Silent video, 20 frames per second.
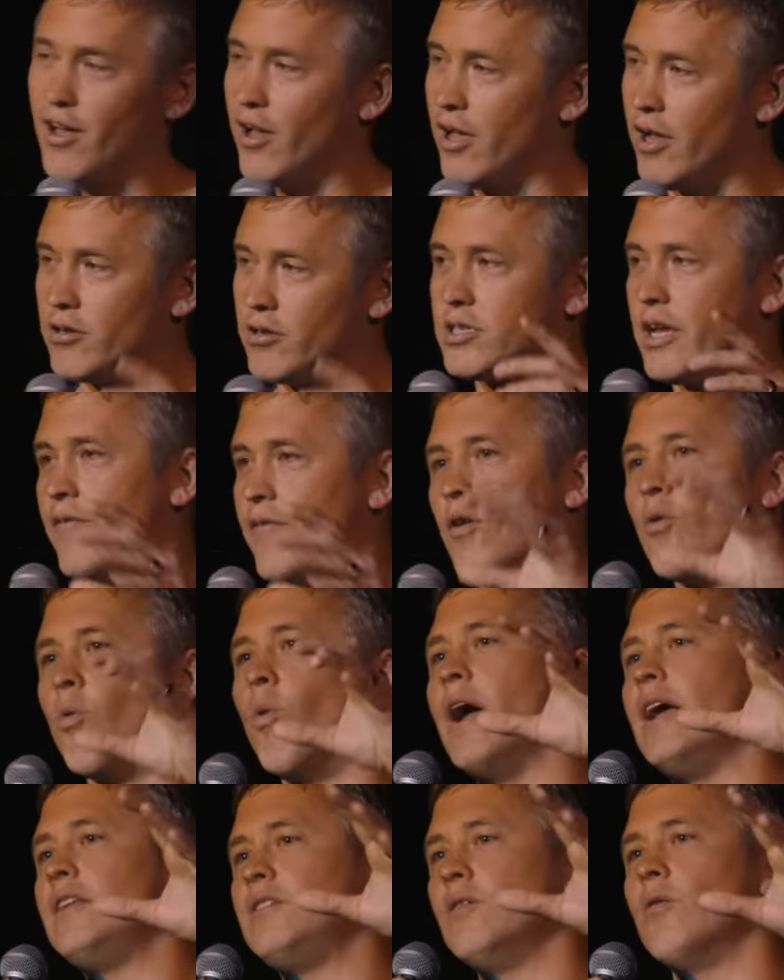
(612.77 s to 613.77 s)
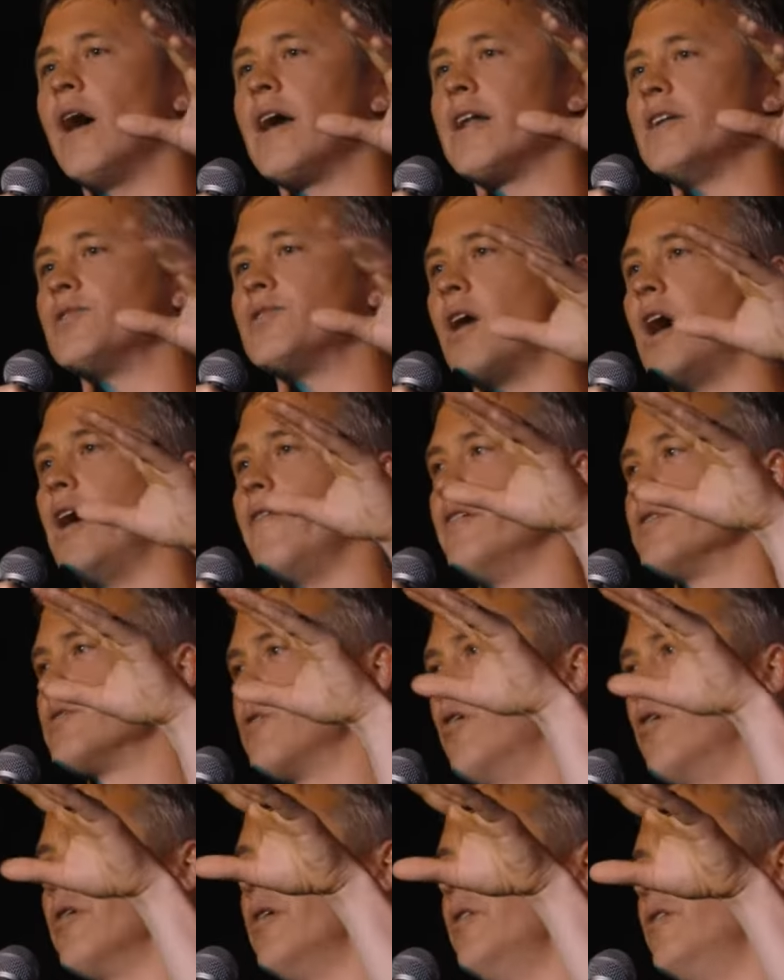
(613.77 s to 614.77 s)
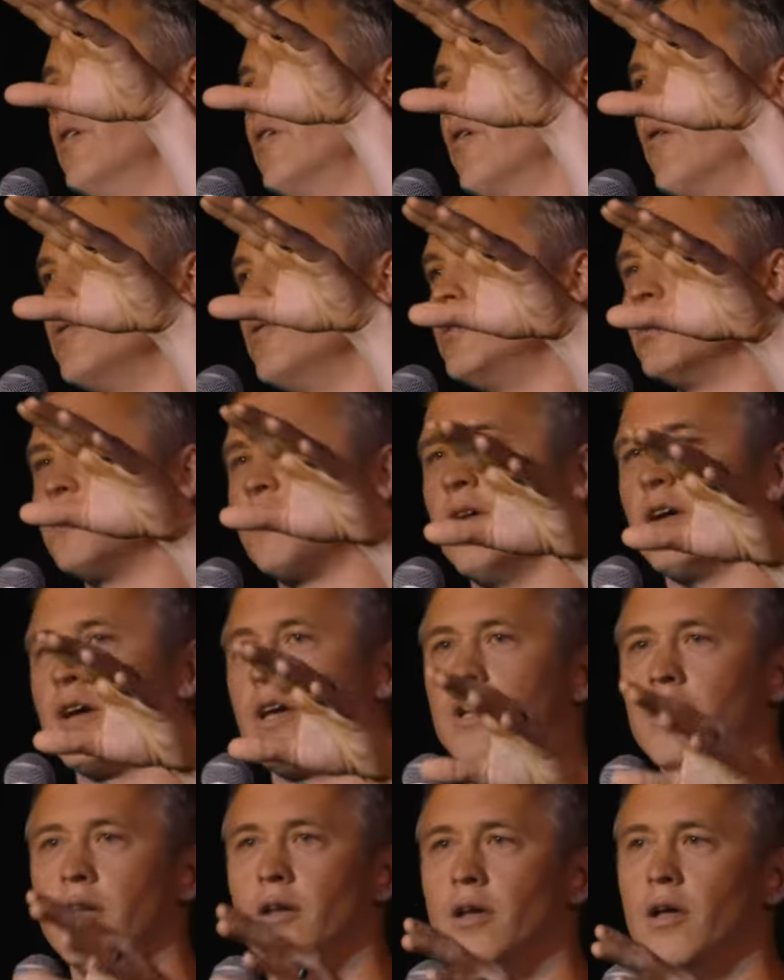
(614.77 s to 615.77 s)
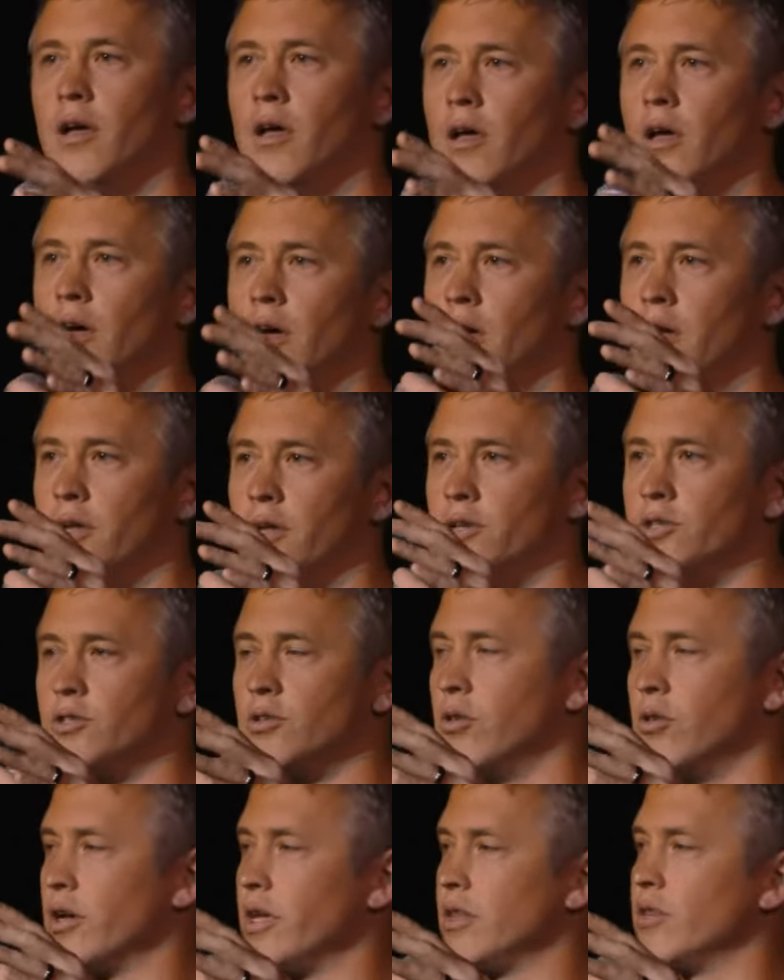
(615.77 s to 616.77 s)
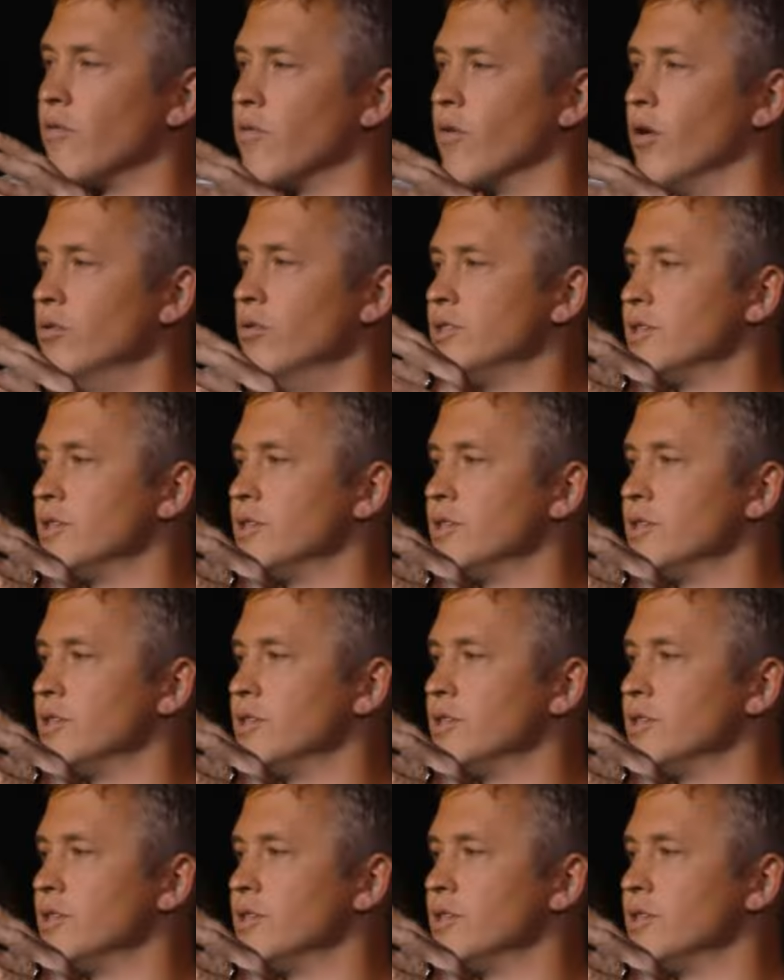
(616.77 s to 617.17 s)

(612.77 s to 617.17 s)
Here's if you're way too high to drive. Here's all you do: just fucking, you just look at the road